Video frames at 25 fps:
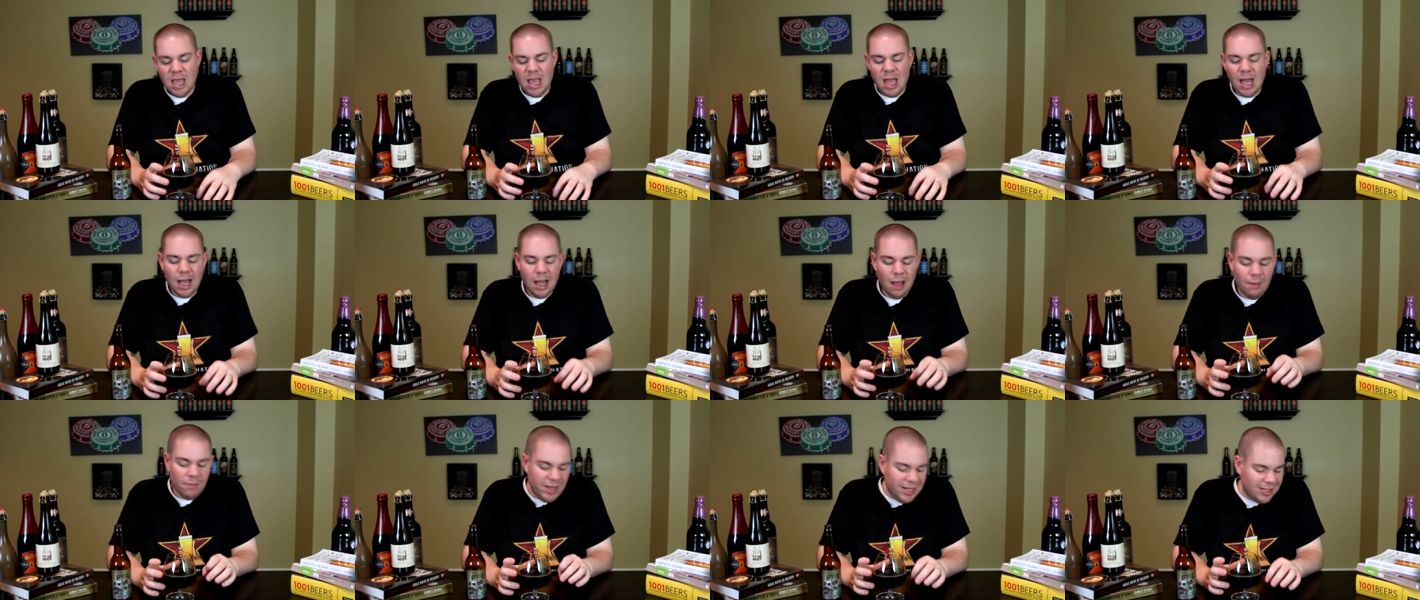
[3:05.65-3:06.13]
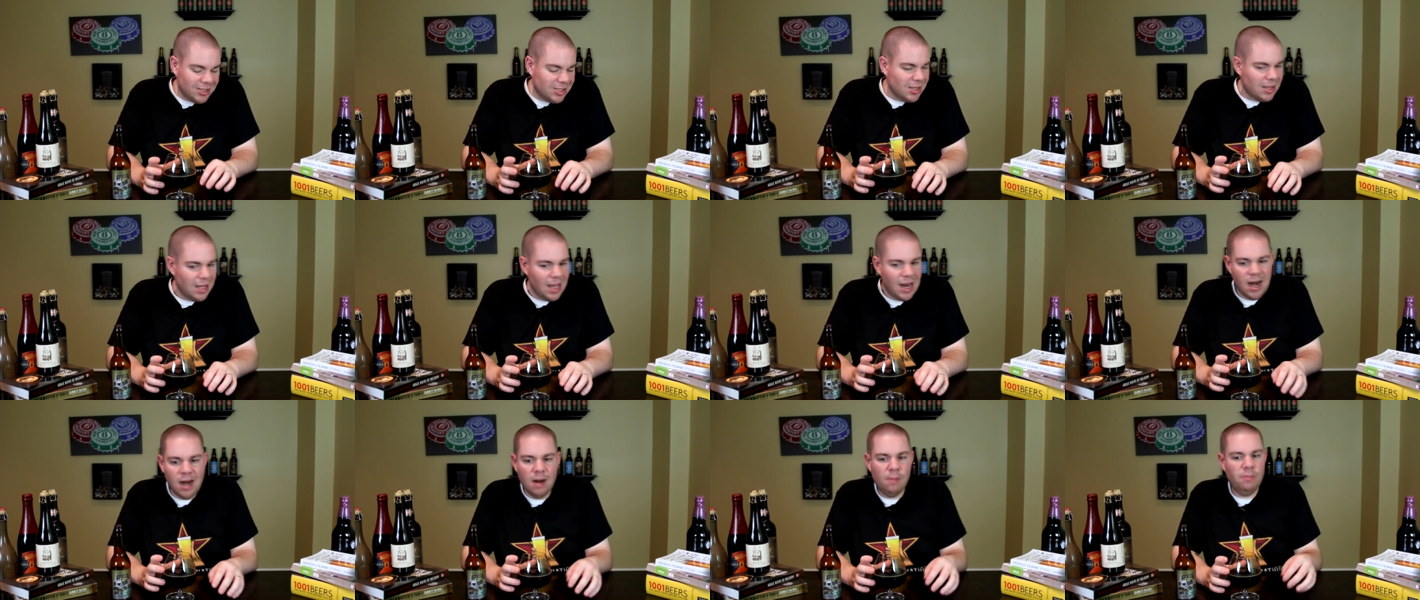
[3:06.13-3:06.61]
Um, it's
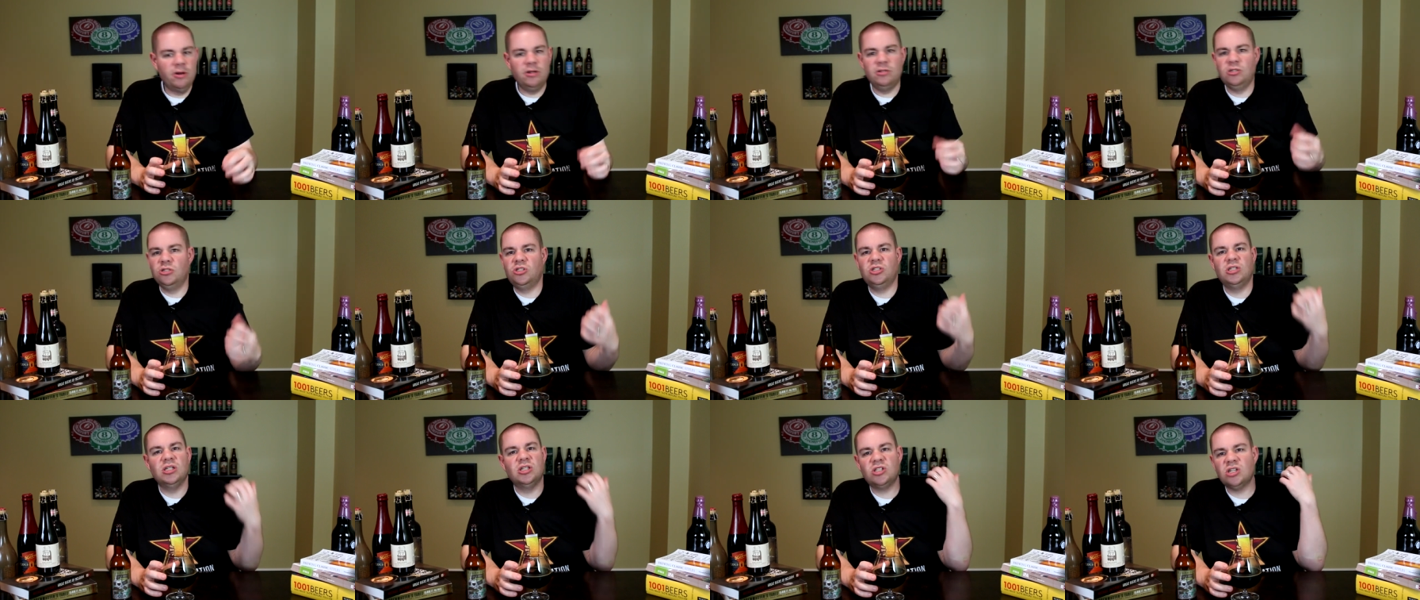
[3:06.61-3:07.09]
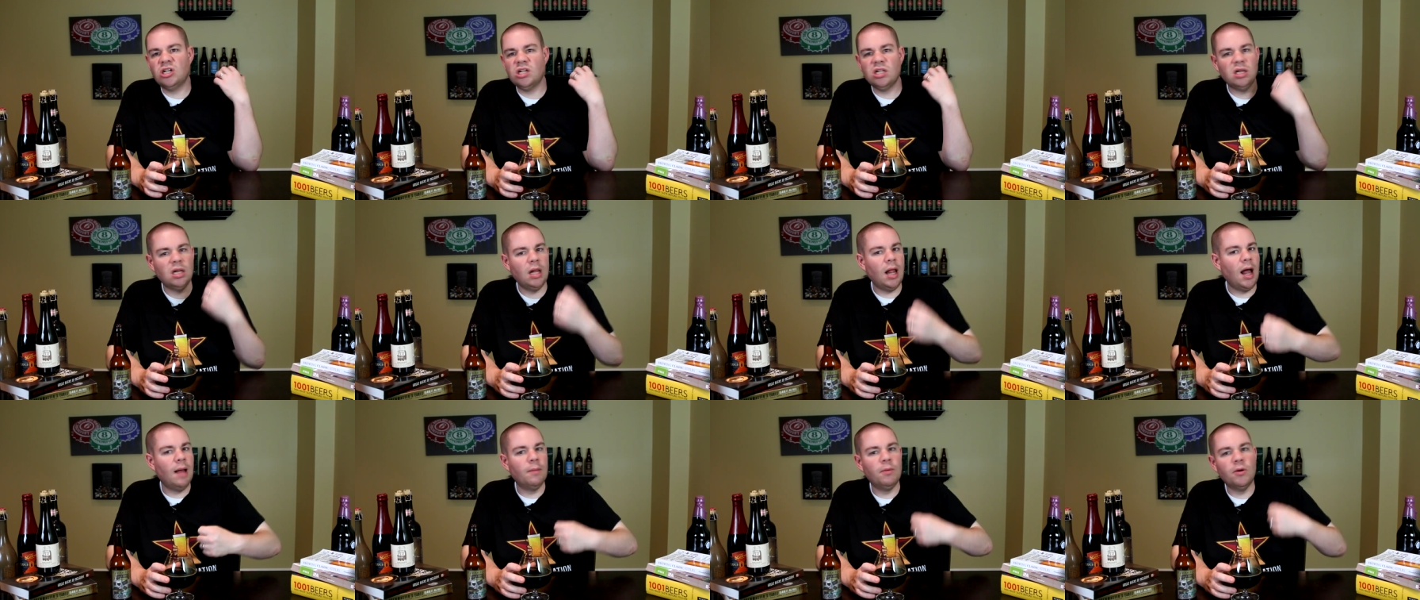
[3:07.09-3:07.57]
there, but it just gets
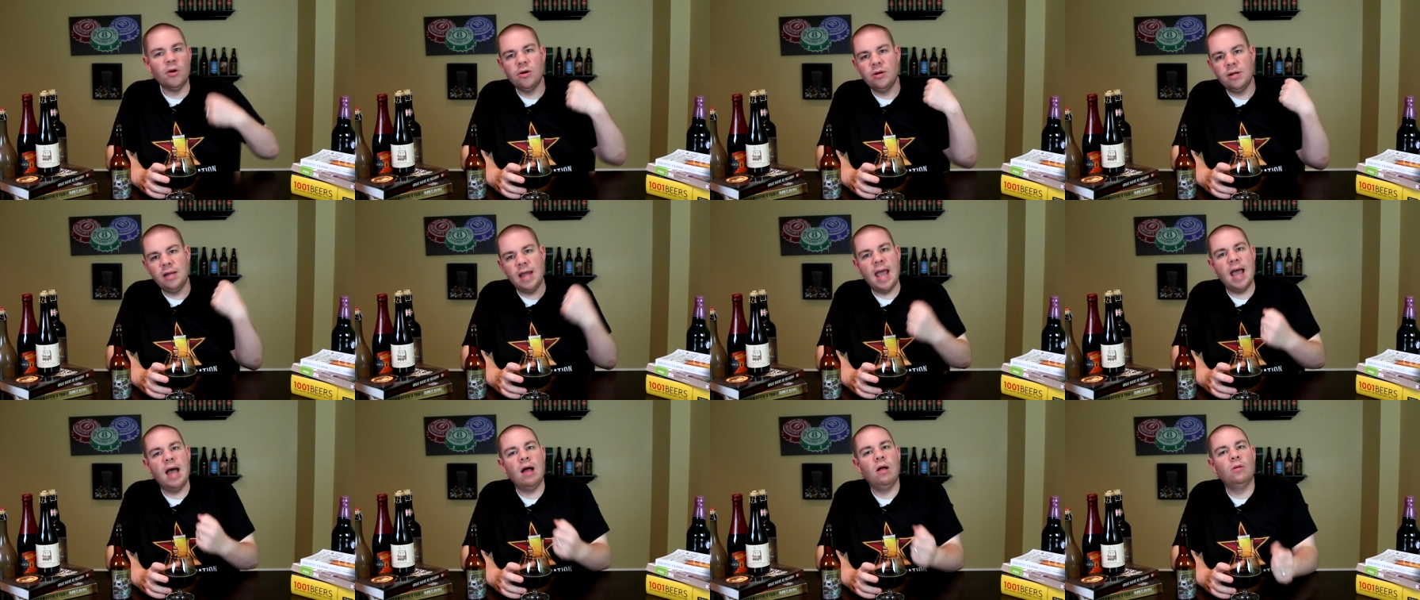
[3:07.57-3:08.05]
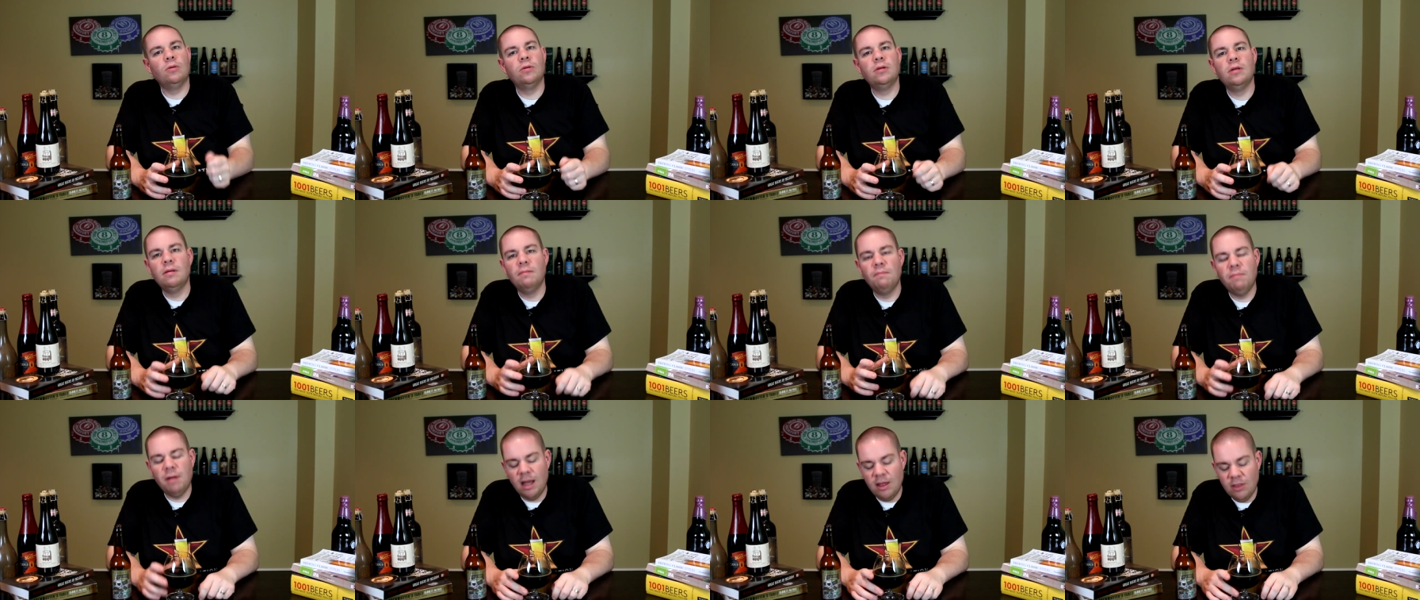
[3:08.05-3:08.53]
clobbered down
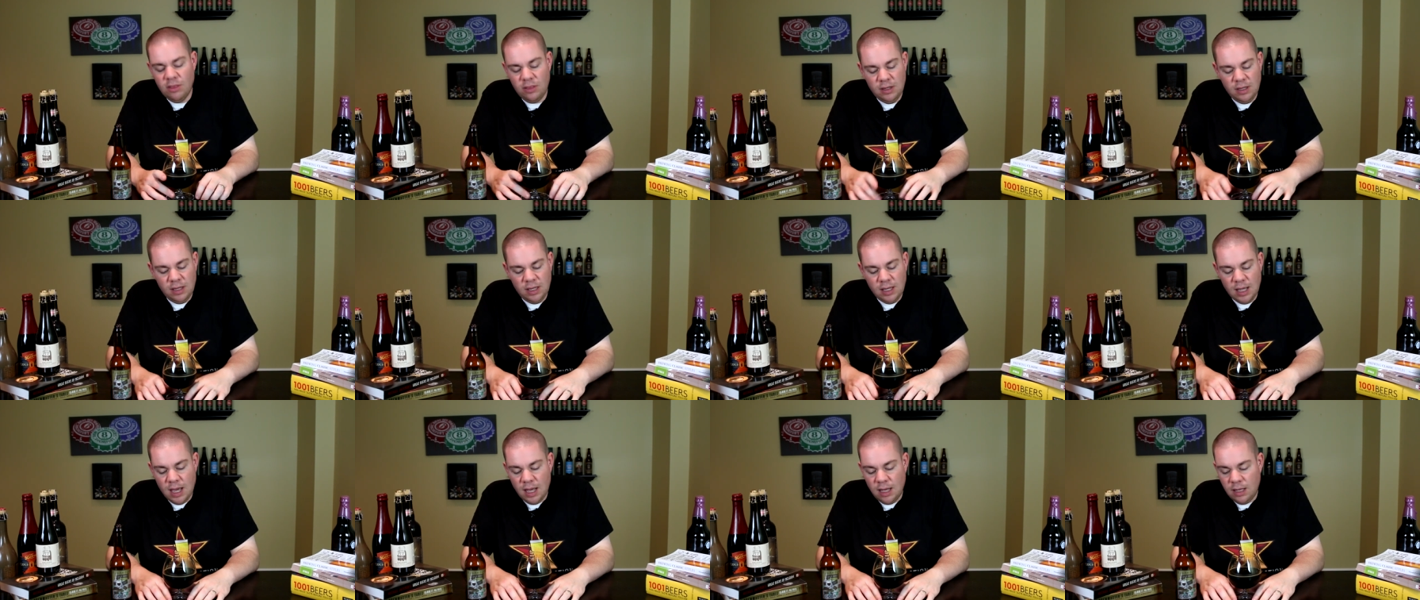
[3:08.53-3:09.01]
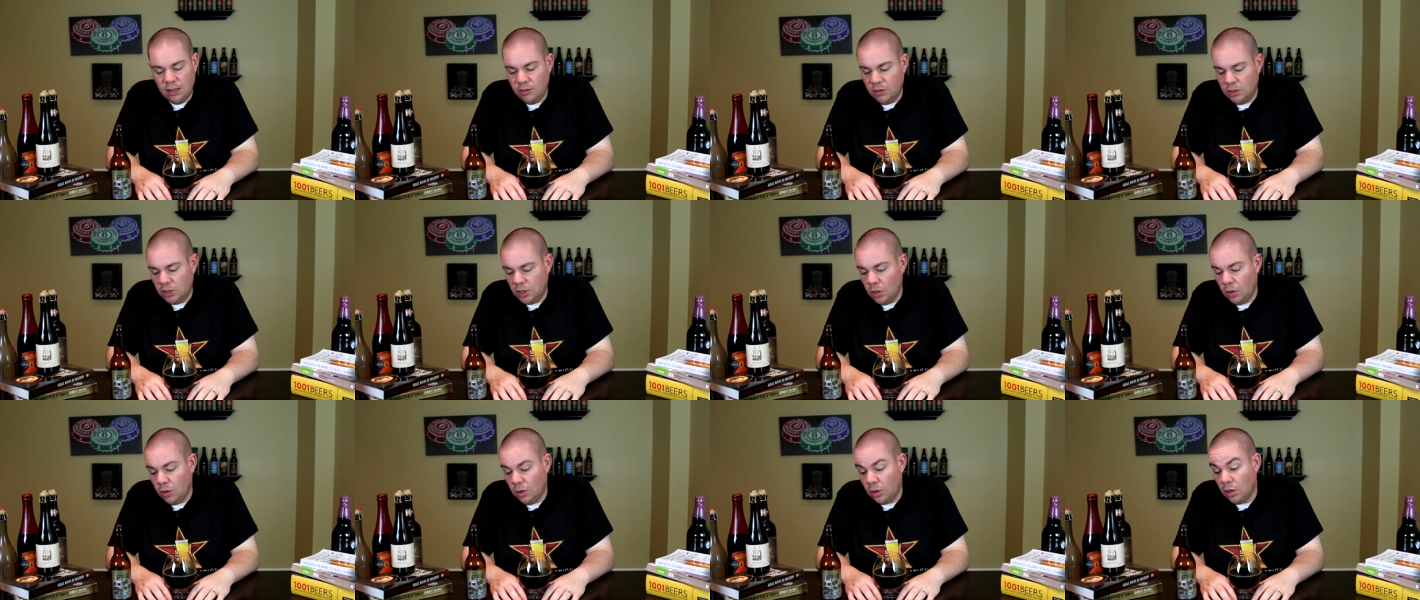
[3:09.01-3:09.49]
by the, uh, the
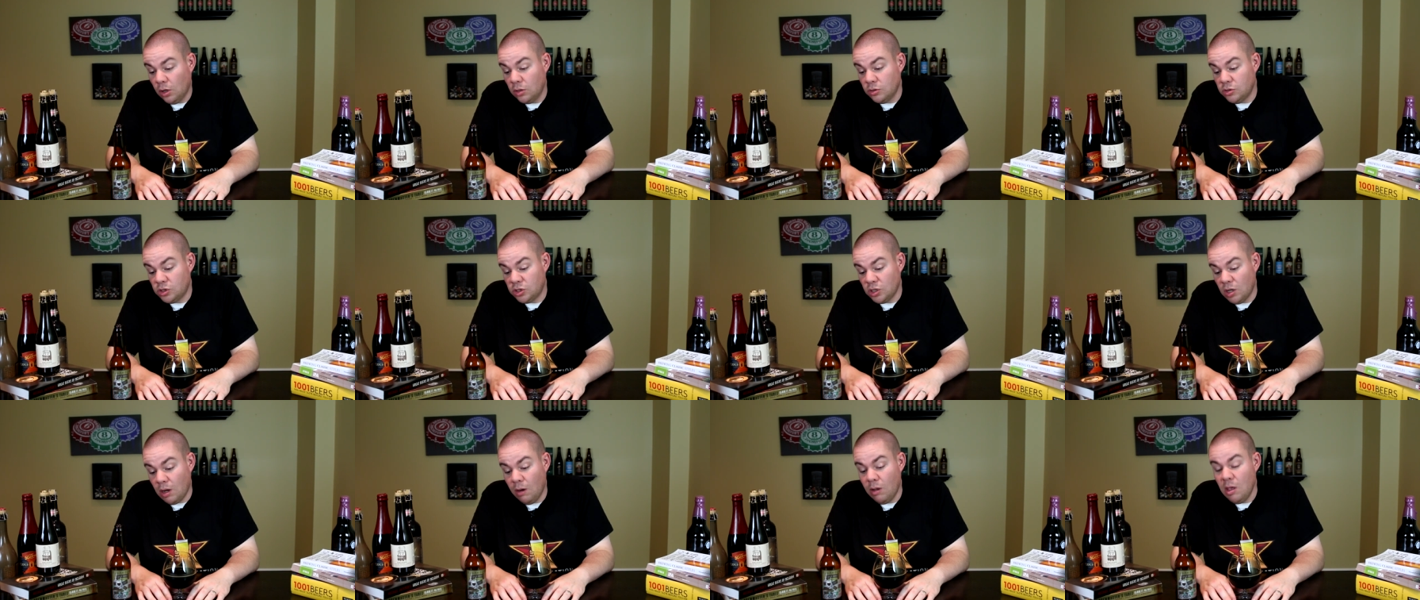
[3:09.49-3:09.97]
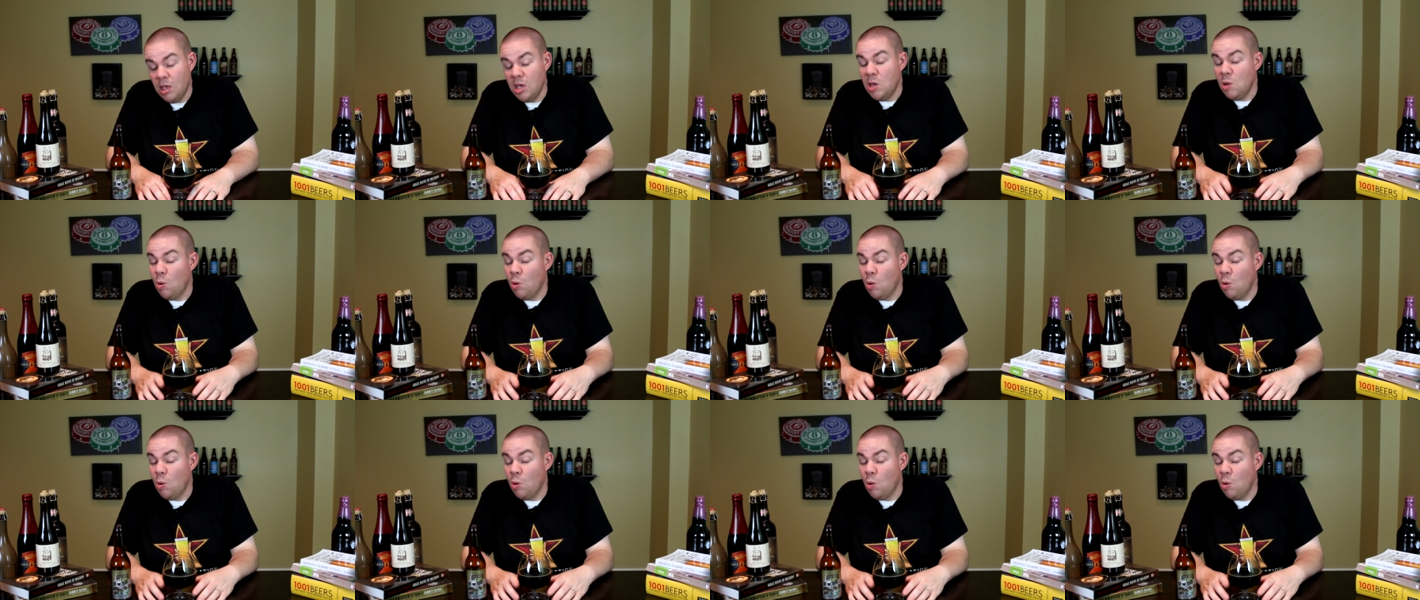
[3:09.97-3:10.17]
cocoa Choco. So